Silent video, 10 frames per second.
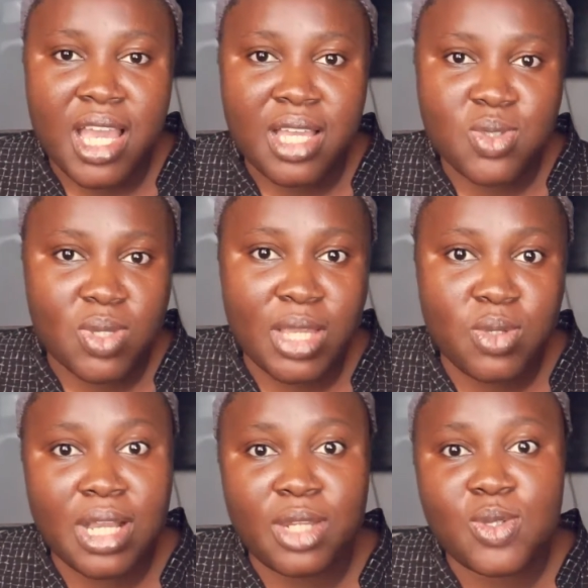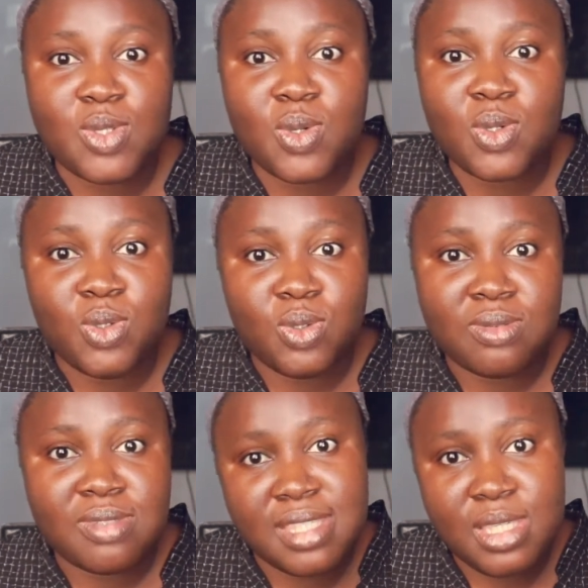so that you can also
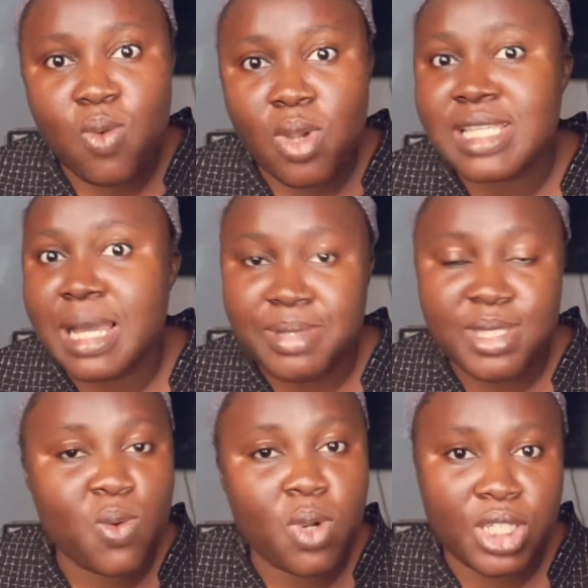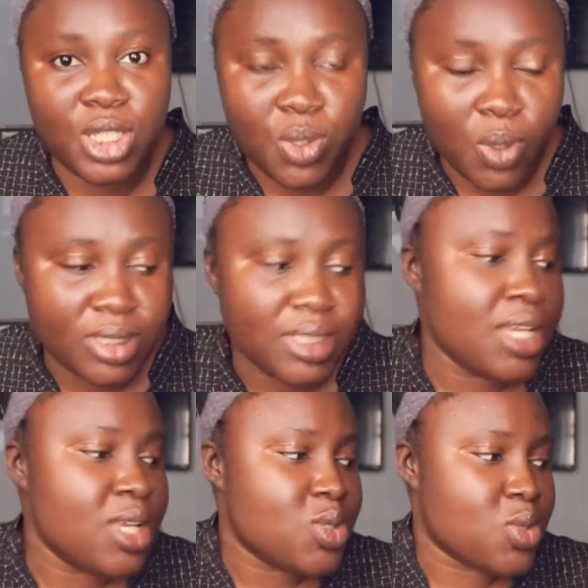see what I'm still working on.
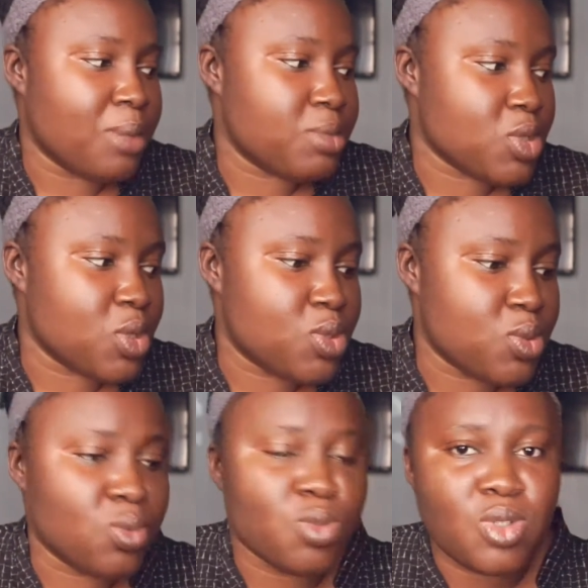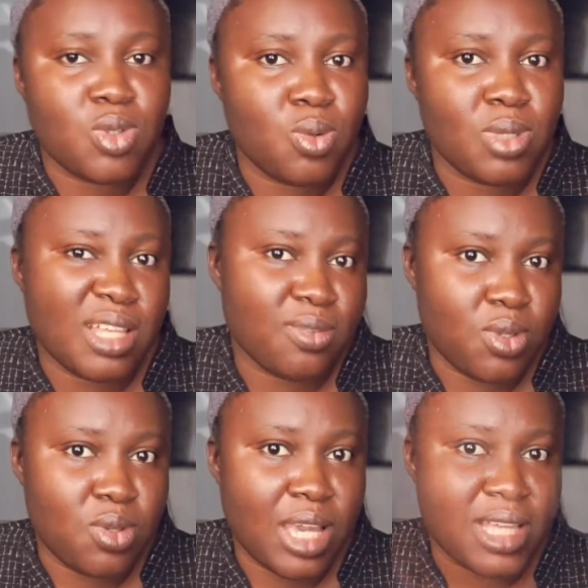So I'm just going to run through that for
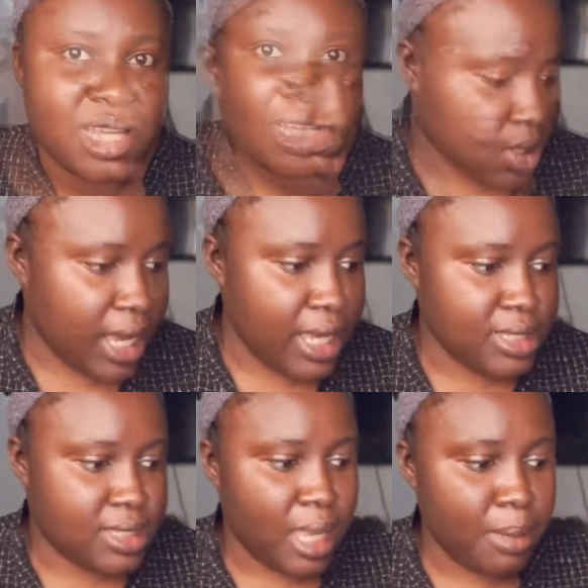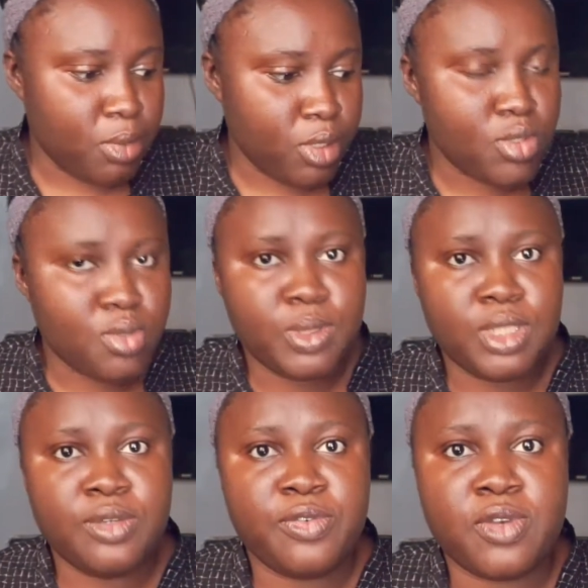you guys. So guys, I'm going to be,
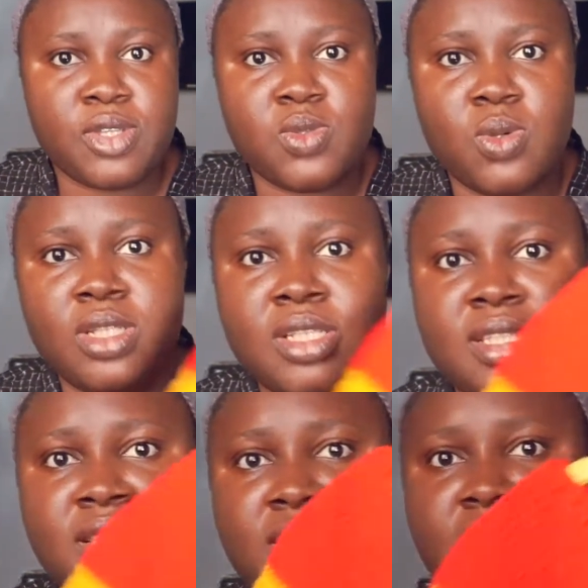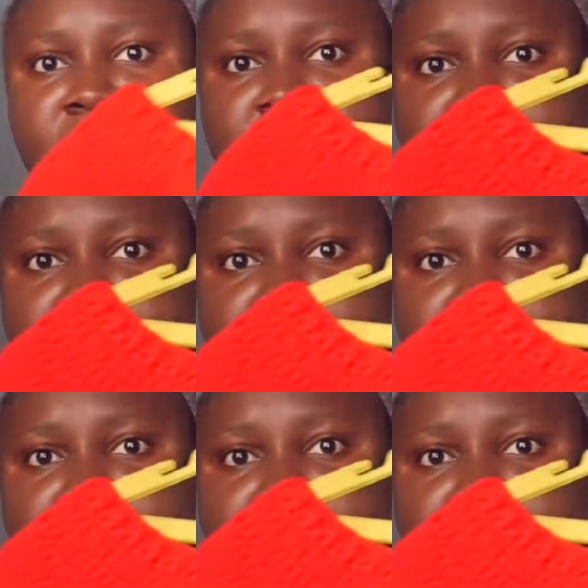the first one is this